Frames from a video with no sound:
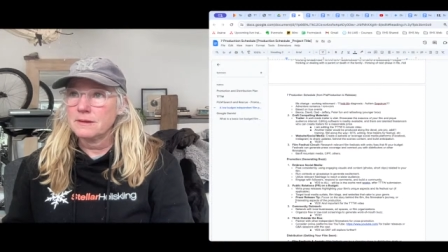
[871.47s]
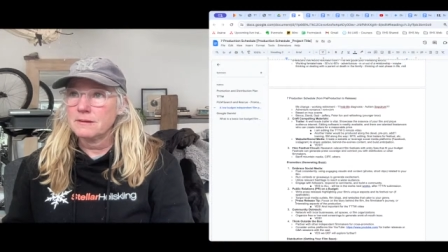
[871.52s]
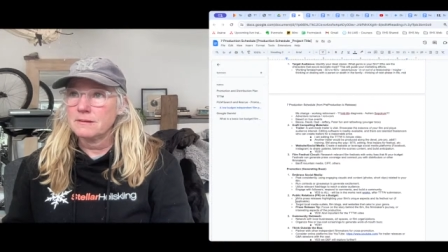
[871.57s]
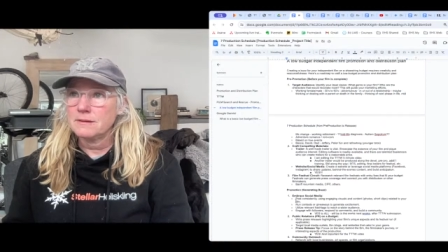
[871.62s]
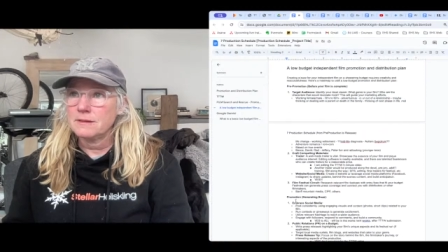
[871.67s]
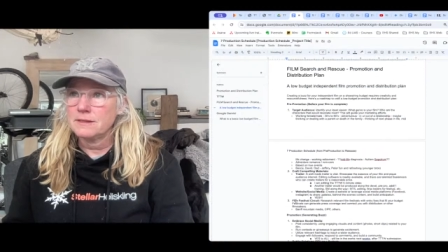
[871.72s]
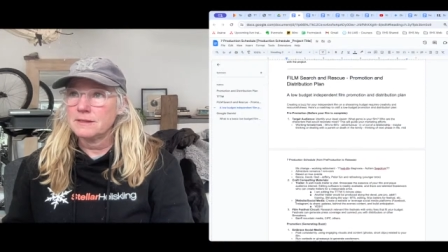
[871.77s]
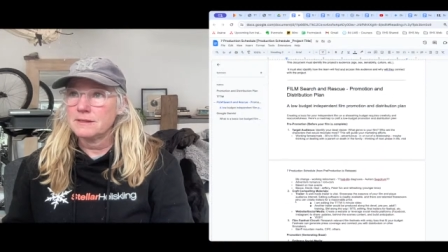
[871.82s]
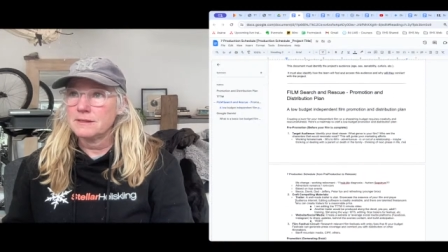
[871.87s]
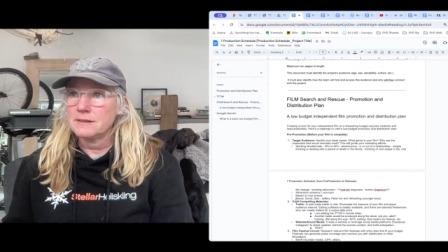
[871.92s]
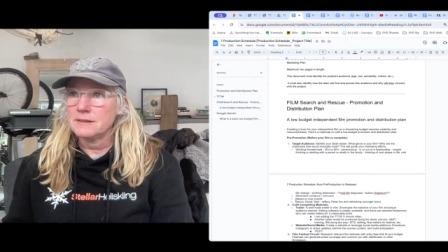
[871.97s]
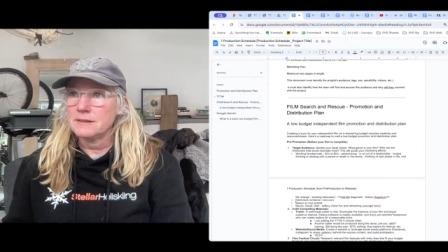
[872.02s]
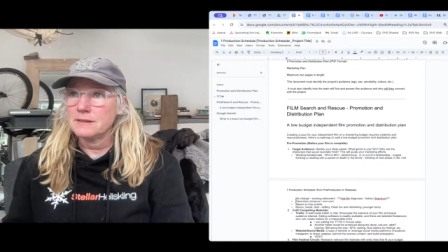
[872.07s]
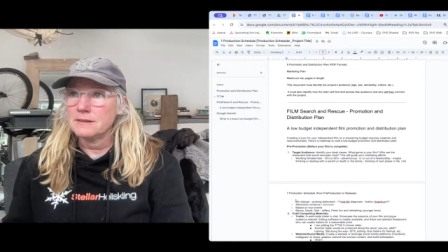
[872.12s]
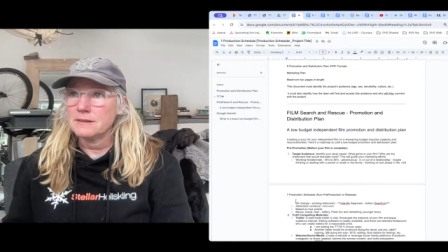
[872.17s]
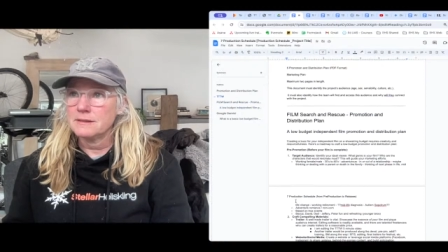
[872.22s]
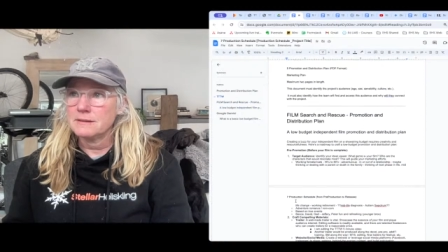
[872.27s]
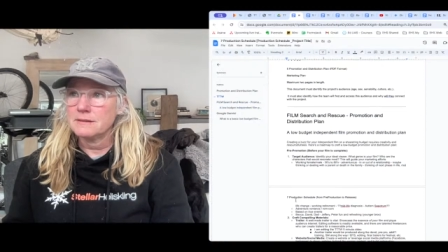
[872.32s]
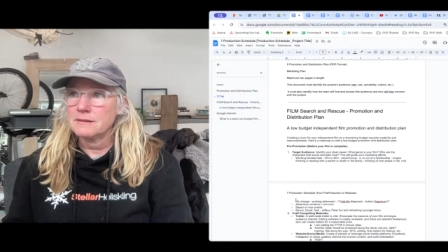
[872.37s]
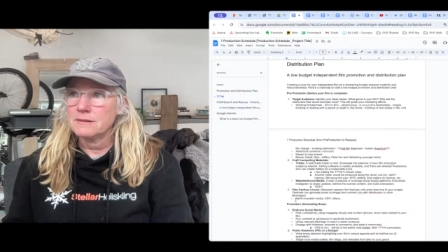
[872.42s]
What is
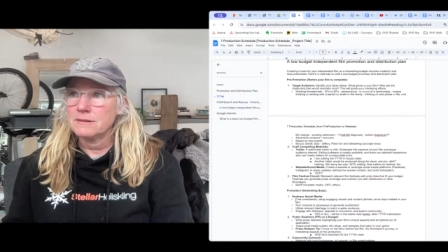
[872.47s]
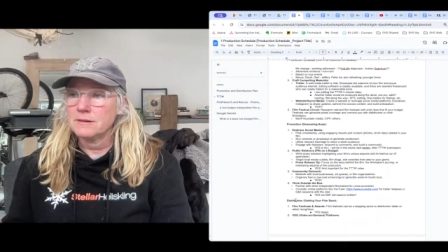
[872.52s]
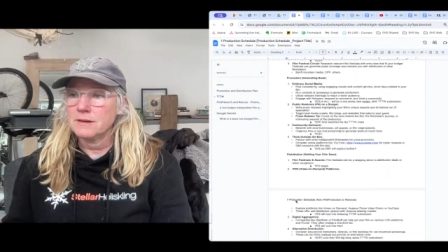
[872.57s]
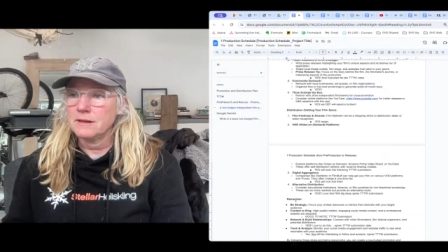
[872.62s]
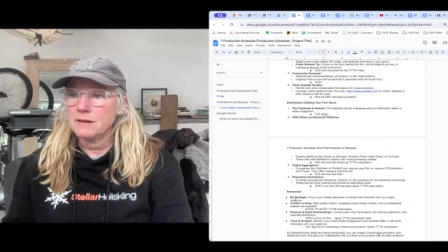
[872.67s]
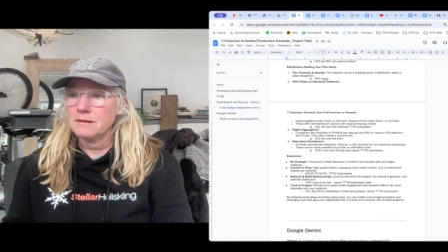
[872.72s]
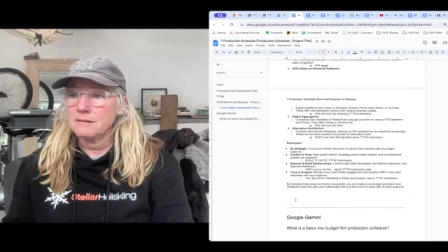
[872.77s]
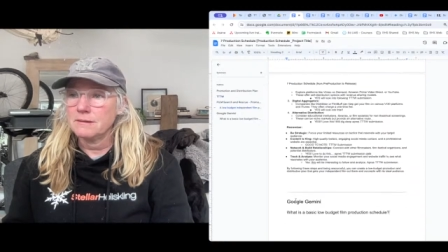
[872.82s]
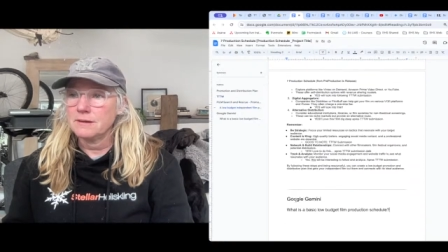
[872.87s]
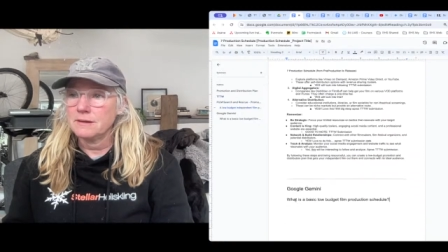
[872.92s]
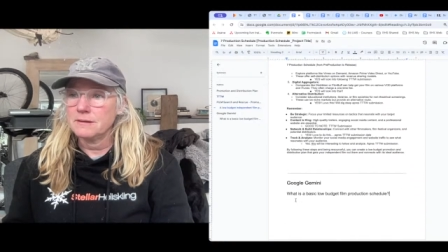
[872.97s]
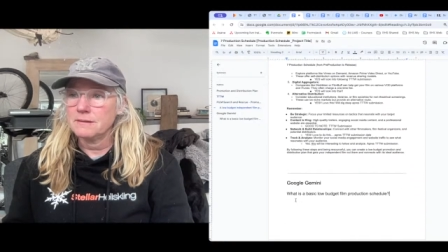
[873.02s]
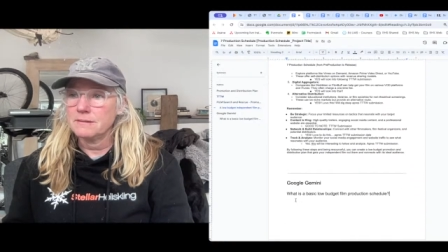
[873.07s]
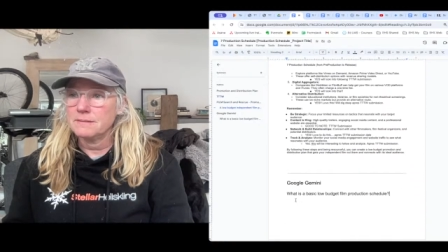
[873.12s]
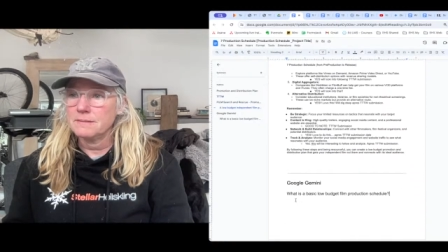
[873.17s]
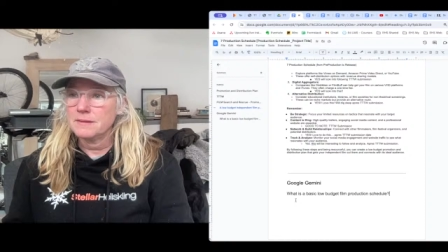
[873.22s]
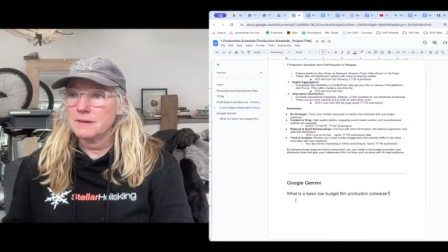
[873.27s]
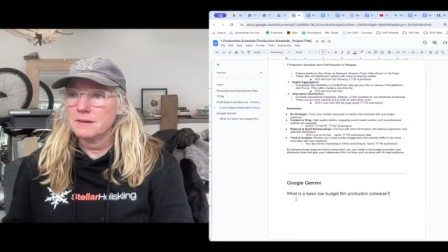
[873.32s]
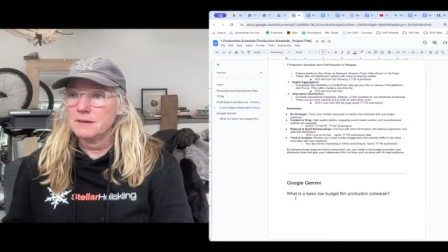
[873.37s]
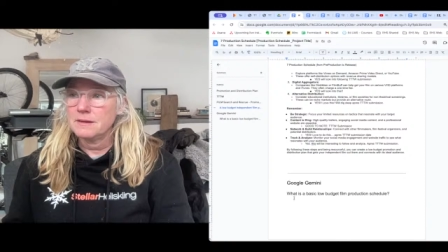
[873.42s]
this? Okay, there we go.
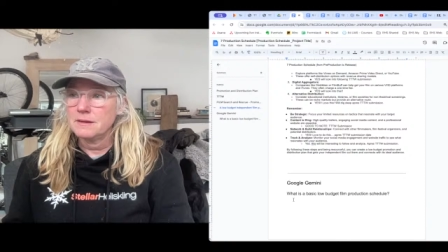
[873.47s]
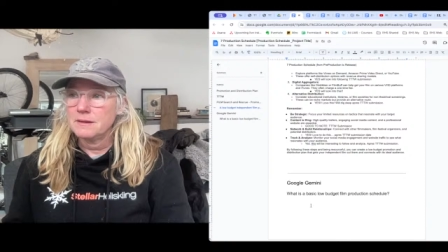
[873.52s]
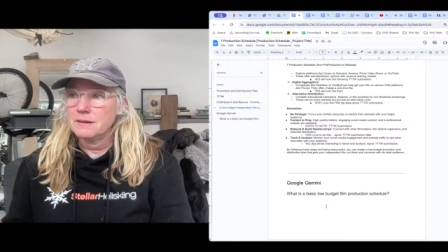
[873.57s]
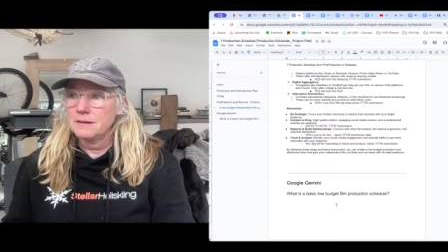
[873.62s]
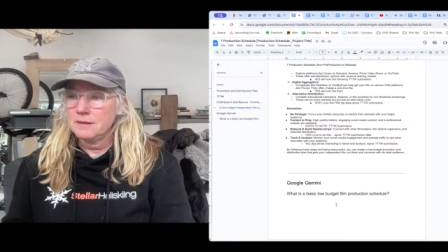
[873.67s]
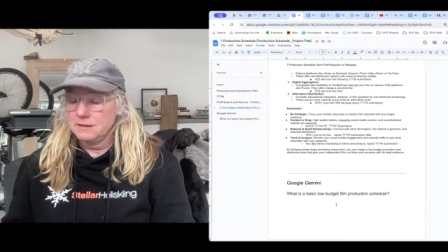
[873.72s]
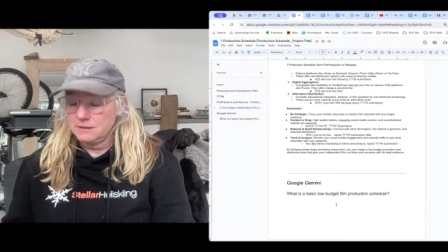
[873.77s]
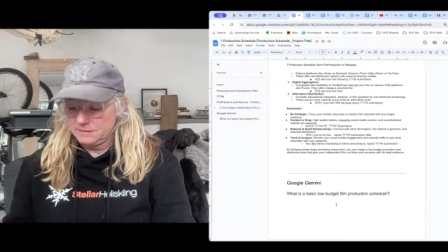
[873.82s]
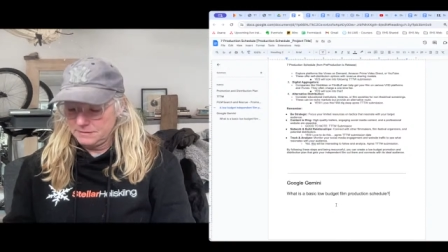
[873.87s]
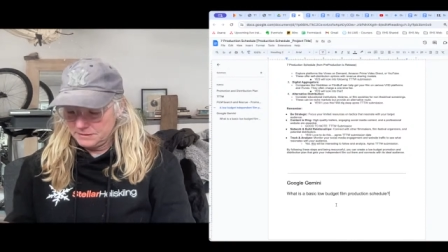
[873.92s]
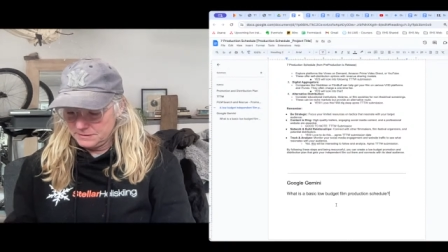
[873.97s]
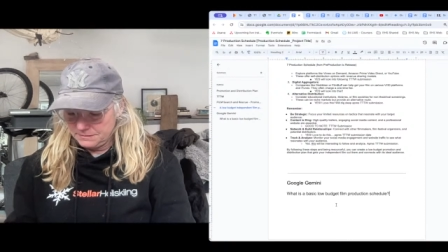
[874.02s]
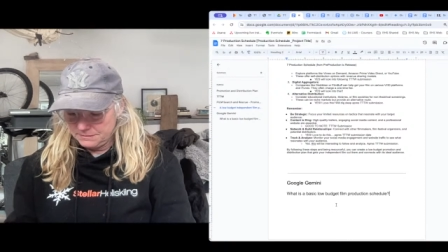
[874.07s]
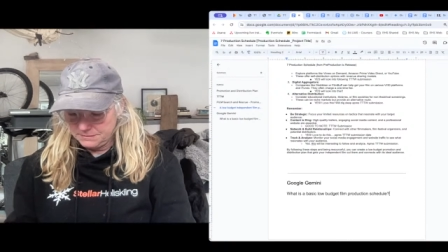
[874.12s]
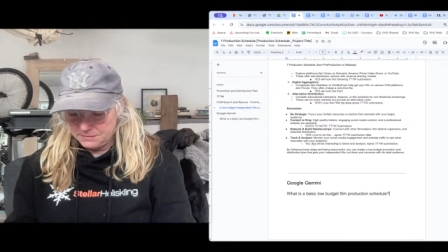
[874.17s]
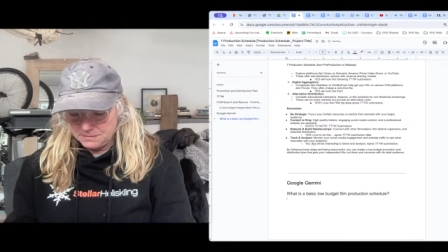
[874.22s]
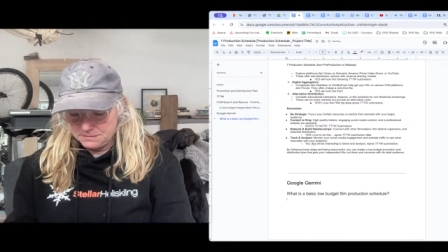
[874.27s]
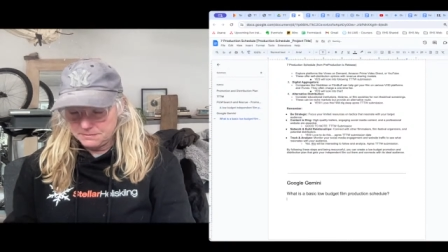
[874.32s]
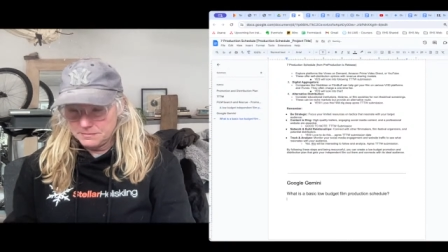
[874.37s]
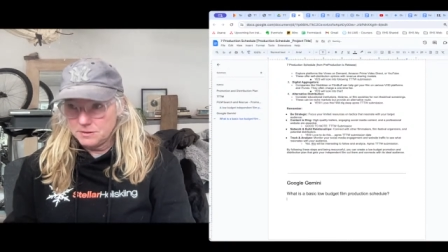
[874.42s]
So we do
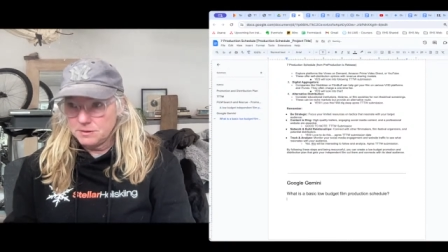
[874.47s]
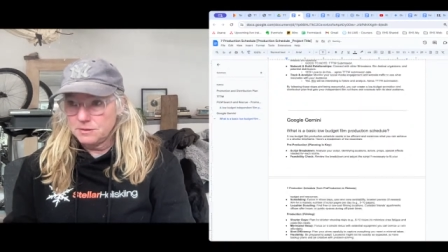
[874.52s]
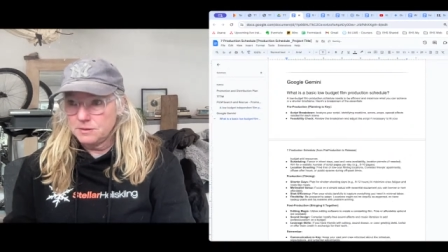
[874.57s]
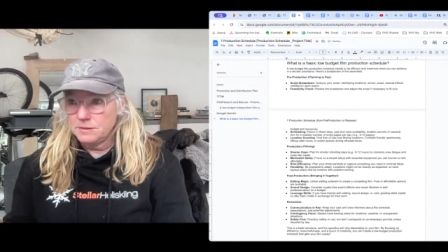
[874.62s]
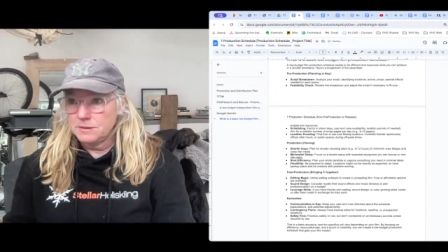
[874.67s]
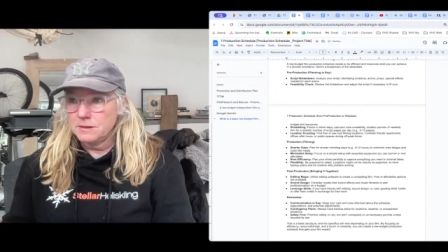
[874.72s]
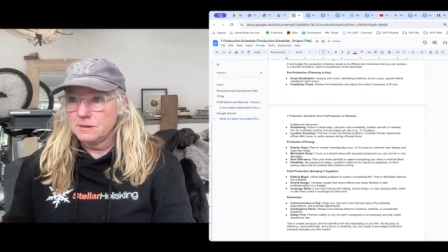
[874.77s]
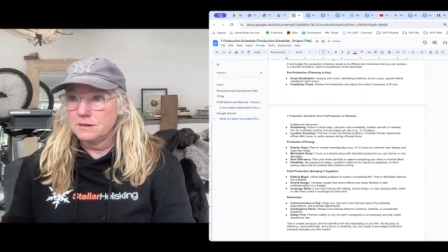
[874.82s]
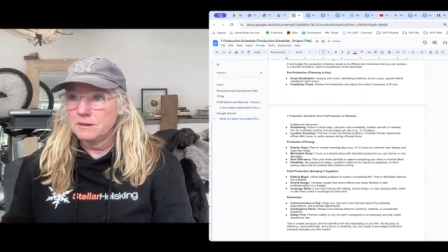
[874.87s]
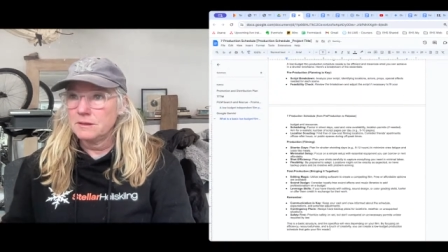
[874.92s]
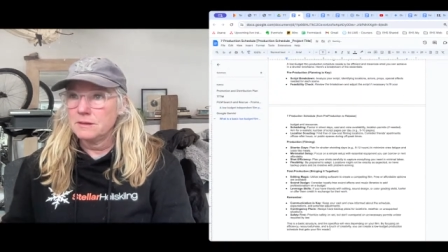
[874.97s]
boop boop,